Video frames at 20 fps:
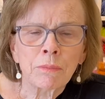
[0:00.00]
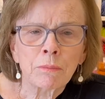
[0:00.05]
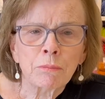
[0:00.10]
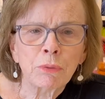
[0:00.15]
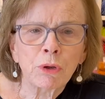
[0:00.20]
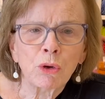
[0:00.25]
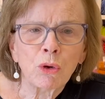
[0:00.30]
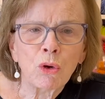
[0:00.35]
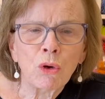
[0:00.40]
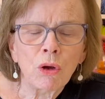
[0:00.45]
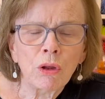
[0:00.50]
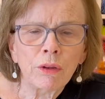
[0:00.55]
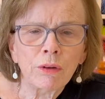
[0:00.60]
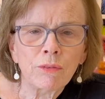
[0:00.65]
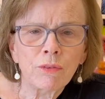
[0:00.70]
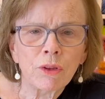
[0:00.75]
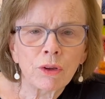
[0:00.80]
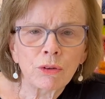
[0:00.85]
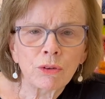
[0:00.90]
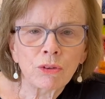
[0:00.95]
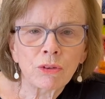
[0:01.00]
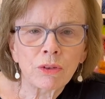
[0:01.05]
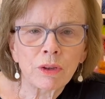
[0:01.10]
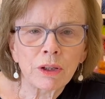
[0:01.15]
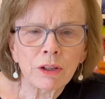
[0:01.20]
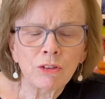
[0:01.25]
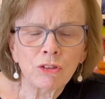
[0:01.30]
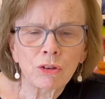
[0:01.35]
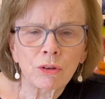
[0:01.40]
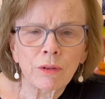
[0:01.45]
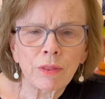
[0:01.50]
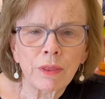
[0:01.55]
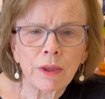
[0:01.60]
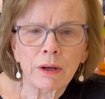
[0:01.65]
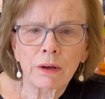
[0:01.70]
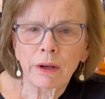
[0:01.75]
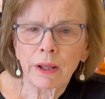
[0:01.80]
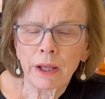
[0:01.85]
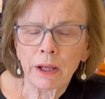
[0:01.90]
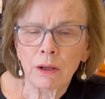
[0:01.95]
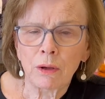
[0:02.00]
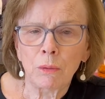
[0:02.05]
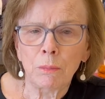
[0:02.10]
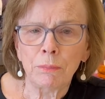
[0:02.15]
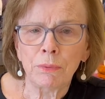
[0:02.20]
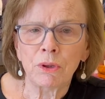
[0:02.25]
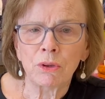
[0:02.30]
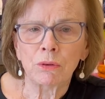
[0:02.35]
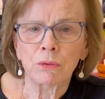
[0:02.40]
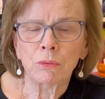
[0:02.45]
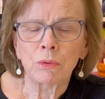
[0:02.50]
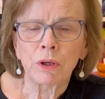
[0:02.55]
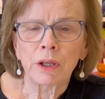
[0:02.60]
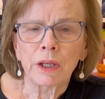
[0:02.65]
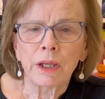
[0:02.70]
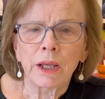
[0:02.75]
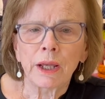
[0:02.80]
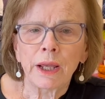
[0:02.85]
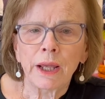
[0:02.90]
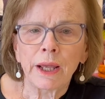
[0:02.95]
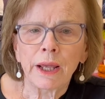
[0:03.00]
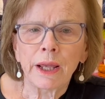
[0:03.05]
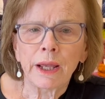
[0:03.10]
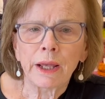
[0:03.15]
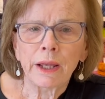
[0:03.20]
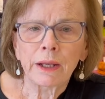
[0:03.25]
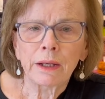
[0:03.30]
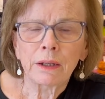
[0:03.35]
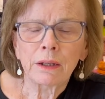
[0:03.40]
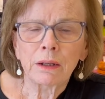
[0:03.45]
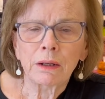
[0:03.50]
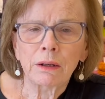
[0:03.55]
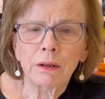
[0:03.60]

But all of those things are there to help you and